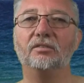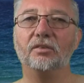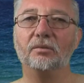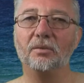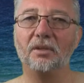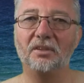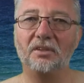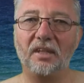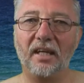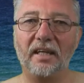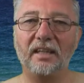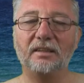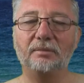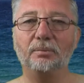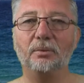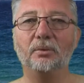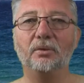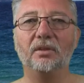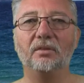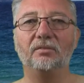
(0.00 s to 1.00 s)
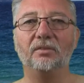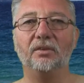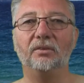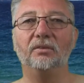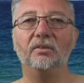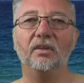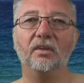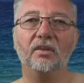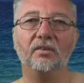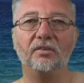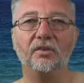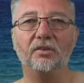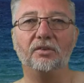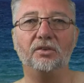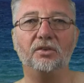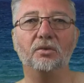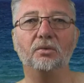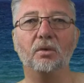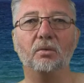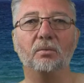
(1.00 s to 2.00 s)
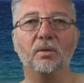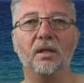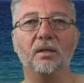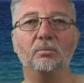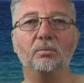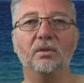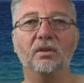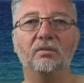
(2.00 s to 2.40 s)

from a tax point of view, the newer one